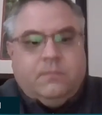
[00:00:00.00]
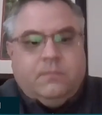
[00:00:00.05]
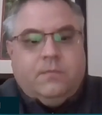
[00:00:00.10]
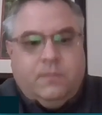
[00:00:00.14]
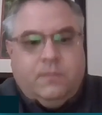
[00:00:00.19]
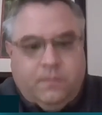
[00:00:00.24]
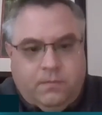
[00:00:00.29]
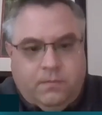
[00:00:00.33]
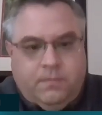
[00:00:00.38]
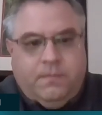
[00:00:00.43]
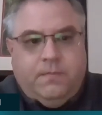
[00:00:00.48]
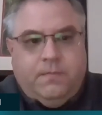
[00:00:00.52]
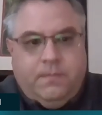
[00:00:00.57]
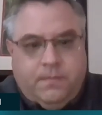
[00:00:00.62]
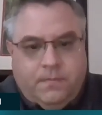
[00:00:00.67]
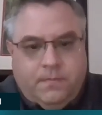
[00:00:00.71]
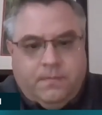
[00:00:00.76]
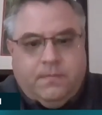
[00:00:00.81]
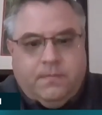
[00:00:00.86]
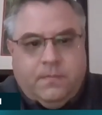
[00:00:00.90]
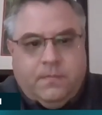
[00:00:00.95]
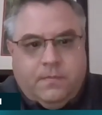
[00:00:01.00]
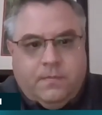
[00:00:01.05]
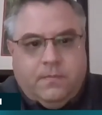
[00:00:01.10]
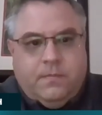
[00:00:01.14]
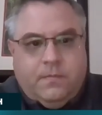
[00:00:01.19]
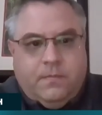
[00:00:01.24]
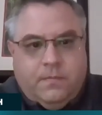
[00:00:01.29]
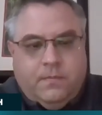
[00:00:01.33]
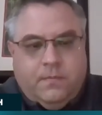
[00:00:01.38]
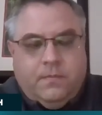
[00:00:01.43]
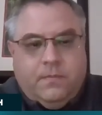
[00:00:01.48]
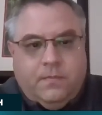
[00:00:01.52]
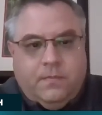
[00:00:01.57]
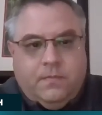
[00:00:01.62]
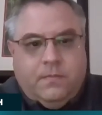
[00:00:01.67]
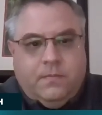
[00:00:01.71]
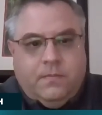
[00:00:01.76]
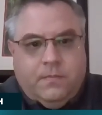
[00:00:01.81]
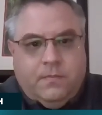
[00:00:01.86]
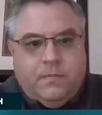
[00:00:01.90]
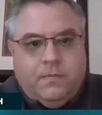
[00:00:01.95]

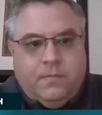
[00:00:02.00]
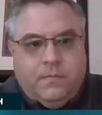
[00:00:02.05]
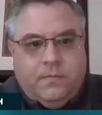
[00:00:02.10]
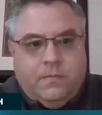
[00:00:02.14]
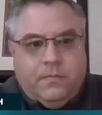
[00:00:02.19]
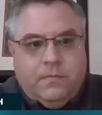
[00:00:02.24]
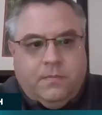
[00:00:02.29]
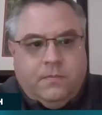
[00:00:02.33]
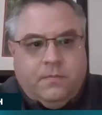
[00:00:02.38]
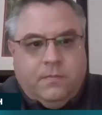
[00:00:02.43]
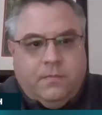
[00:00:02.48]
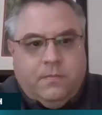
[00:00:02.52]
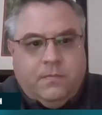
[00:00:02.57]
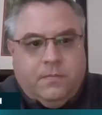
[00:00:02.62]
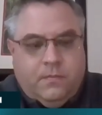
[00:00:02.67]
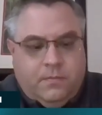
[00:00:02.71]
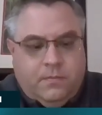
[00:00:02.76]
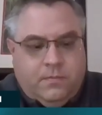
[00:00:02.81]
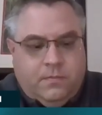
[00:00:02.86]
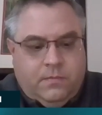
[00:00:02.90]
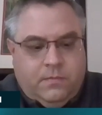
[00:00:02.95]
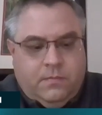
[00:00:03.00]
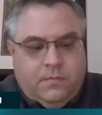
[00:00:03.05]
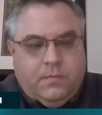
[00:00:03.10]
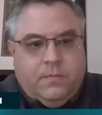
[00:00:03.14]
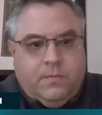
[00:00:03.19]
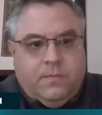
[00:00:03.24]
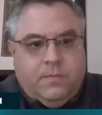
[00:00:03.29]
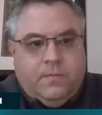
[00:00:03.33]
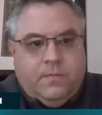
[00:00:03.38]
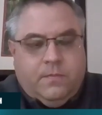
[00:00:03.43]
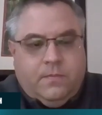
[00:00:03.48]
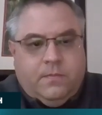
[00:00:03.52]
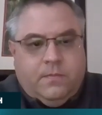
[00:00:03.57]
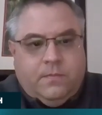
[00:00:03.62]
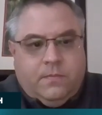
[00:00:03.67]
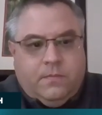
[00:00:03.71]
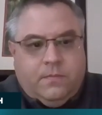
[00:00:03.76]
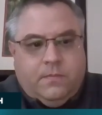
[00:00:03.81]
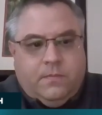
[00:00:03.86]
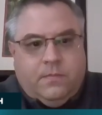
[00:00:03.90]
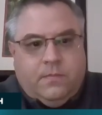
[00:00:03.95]

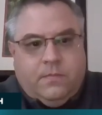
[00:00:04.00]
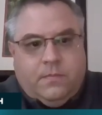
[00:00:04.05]
[no speech]